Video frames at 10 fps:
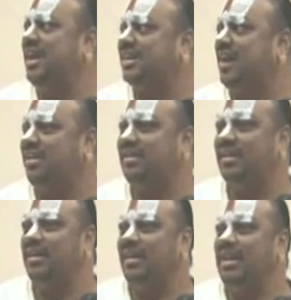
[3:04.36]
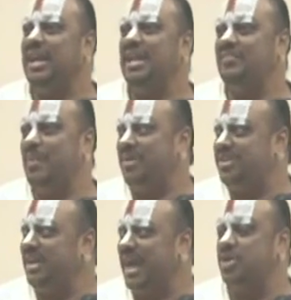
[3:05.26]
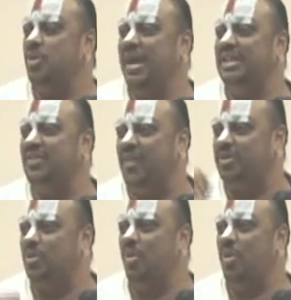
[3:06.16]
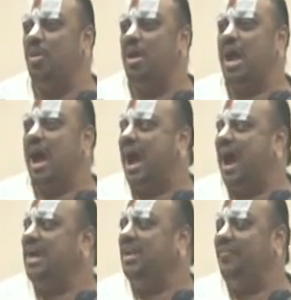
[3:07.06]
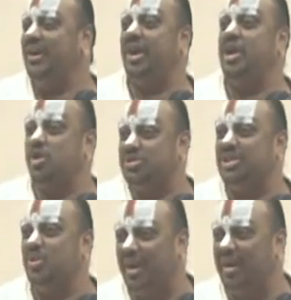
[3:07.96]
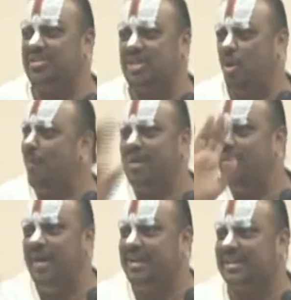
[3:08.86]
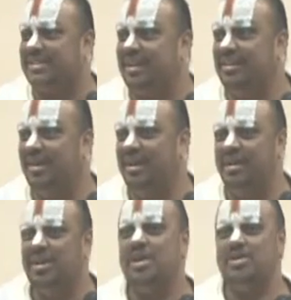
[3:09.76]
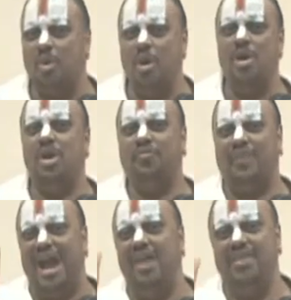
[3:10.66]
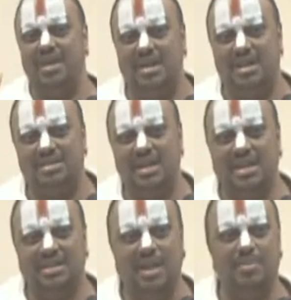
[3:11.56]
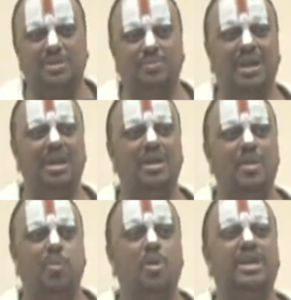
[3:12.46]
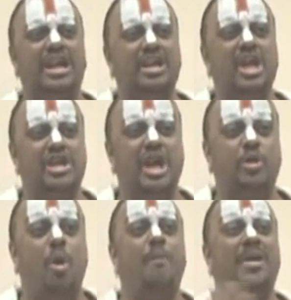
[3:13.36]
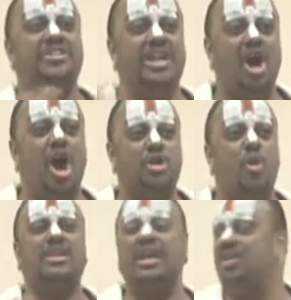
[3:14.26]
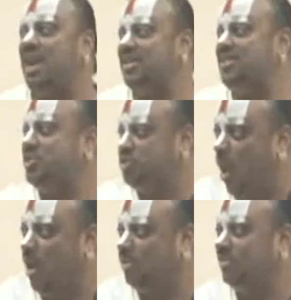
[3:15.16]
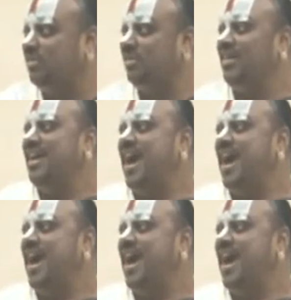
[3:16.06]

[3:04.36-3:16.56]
in learning at all. If the machine can do anything for you and if it reduces your risk, nobody will be interested in learning. So 5 years, they must be put in a no machine or no technology zone,